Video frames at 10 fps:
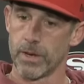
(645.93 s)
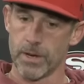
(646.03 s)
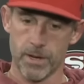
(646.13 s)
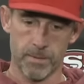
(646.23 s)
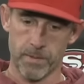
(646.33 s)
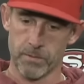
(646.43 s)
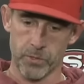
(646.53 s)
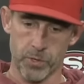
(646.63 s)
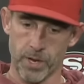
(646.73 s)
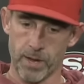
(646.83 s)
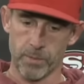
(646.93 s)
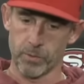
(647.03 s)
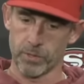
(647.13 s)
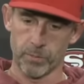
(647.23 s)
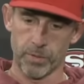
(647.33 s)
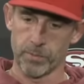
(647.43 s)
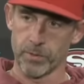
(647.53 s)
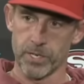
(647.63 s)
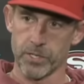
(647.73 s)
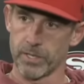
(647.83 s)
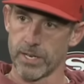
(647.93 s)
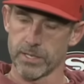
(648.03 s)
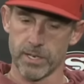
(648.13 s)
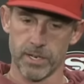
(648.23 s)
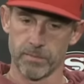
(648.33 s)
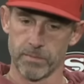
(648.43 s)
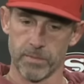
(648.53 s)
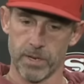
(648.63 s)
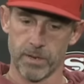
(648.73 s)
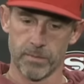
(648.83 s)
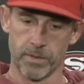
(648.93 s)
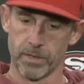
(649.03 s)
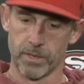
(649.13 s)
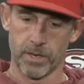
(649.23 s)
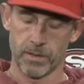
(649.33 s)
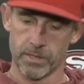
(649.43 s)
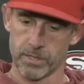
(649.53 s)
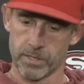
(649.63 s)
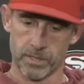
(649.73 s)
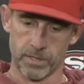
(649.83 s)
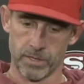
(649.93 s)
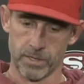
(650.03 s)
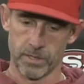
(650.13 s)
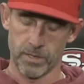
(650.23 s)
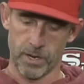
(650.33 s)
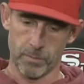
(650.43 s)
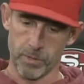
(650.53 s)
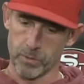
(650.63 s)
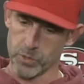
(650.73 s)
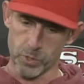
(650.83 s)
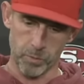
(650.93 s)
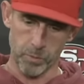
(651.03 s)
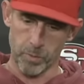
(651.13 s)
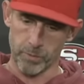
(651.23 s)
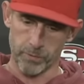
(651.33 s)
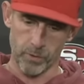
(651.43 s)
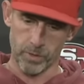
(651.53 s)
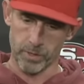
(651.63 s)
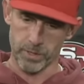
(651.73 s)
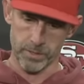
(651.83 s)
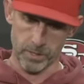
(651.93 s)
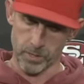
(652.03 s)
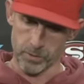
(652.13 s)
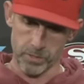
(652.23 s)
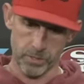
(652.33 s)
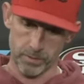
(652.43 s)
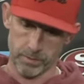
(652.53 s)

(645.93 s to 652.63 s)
I was real happy with our preparation last time. I had been to a Super Bowl before as a coach,